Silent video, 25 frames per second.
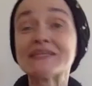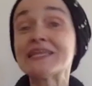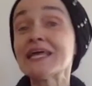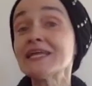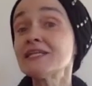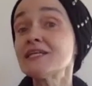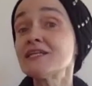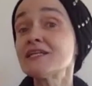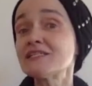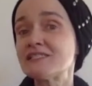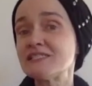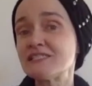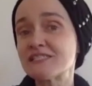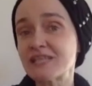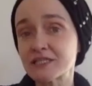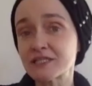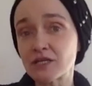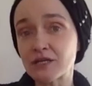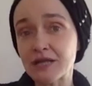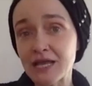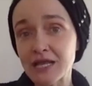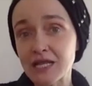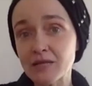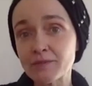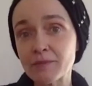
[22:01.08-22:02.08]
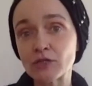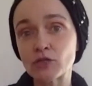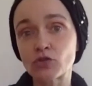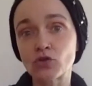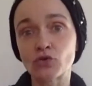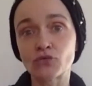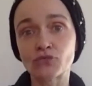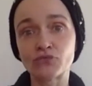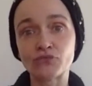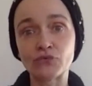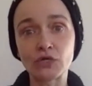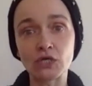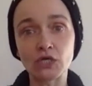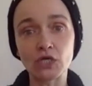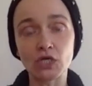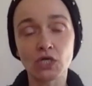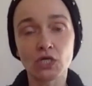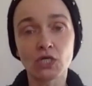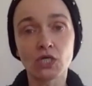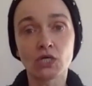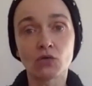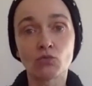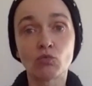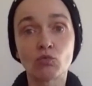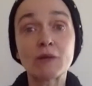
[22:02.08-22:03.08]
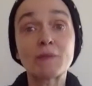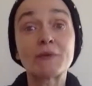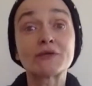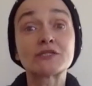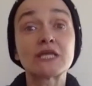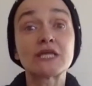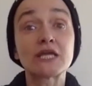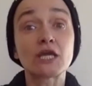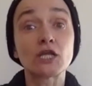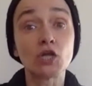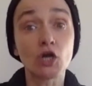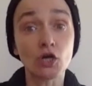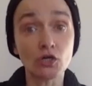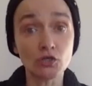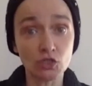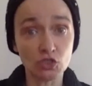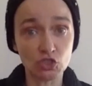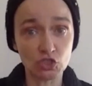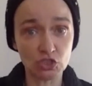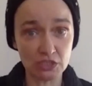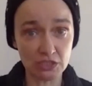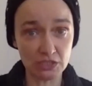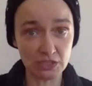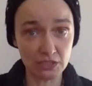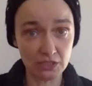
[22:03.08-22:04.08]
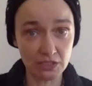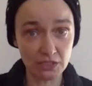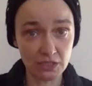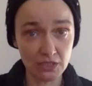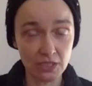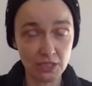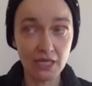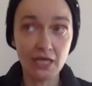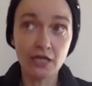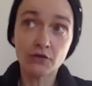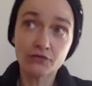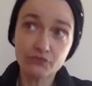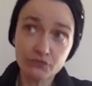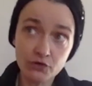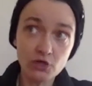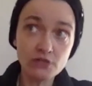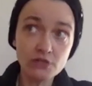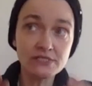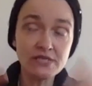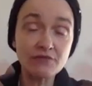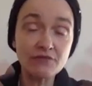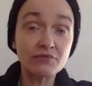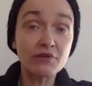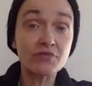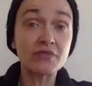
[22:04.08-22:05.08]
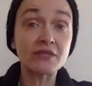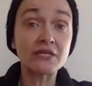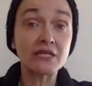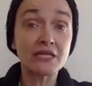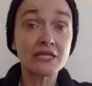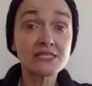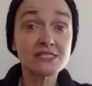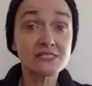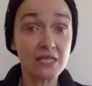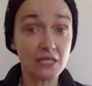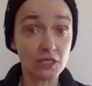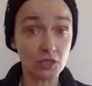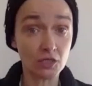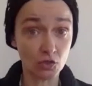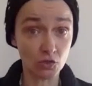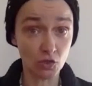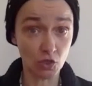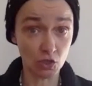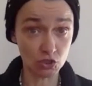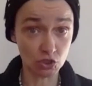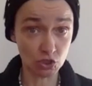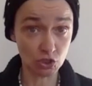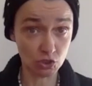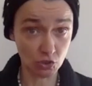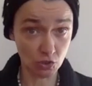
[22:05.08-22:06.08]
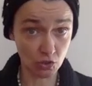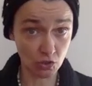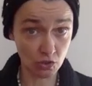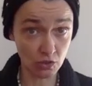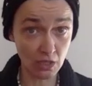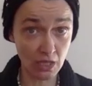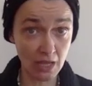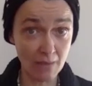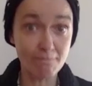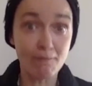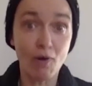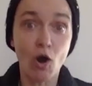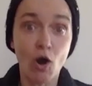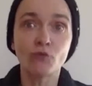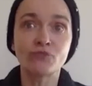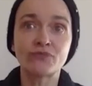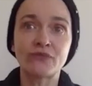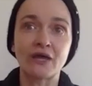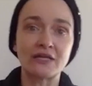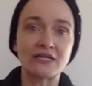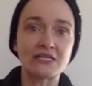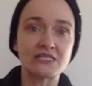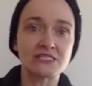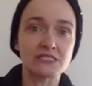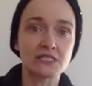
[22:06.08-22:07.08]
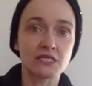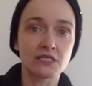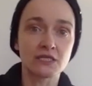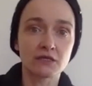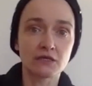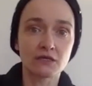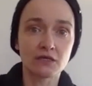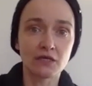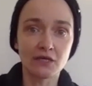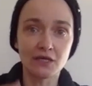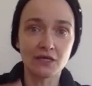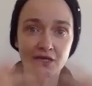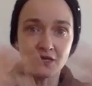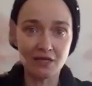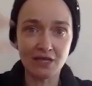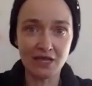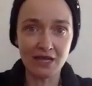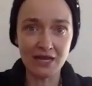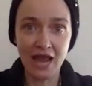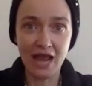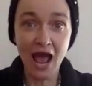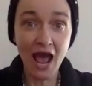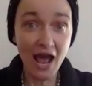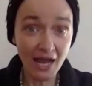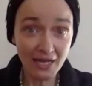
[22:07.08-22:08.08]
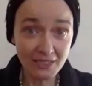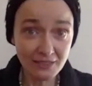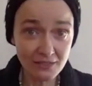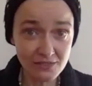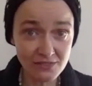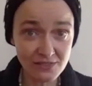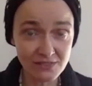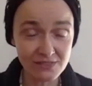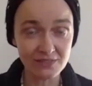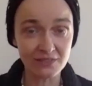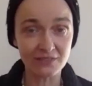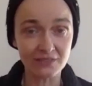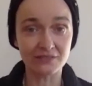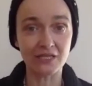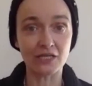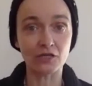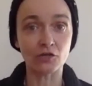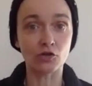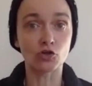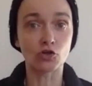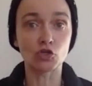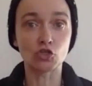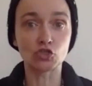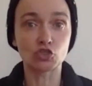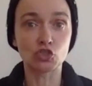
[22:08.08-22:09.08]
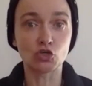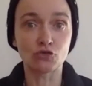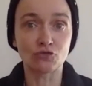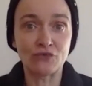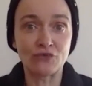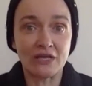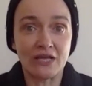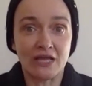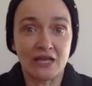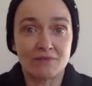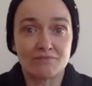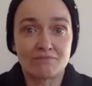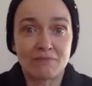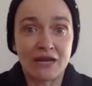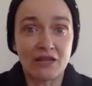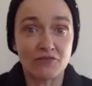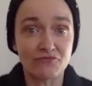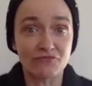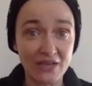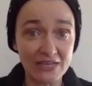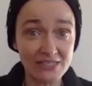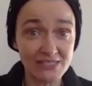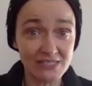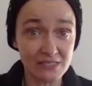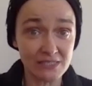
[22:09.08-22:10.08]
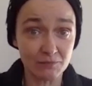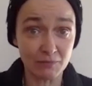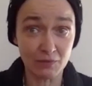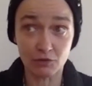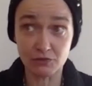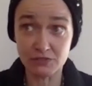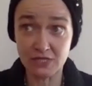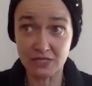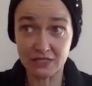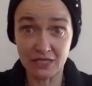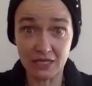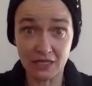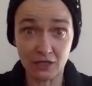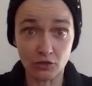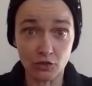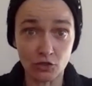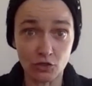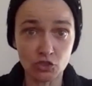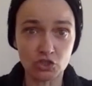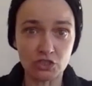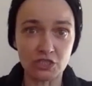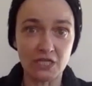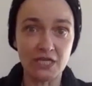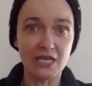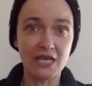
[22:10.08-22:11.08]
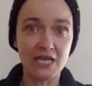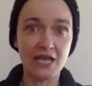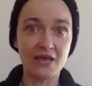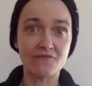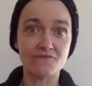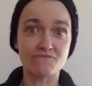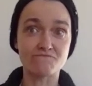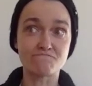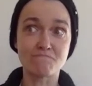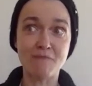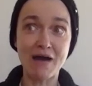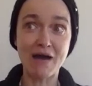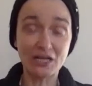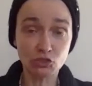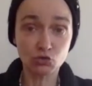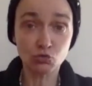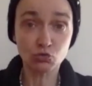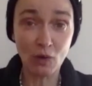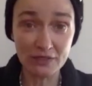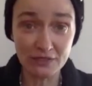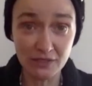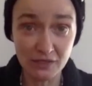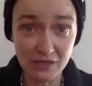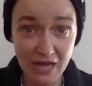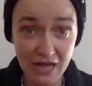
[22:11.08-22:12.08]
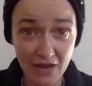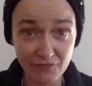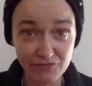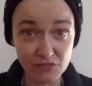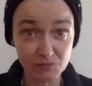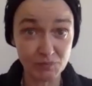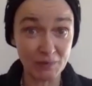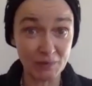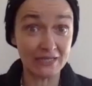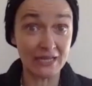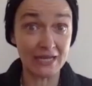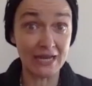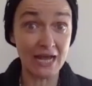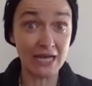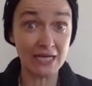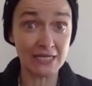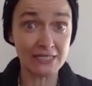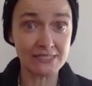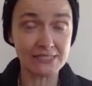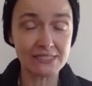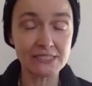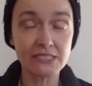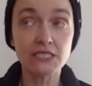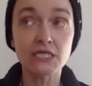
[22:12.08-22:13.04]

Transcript: then there is this other element of what about technology? And of course, everything is technological, and mountain is highest technology of manifesting, because the technology have much wider lifespan than us.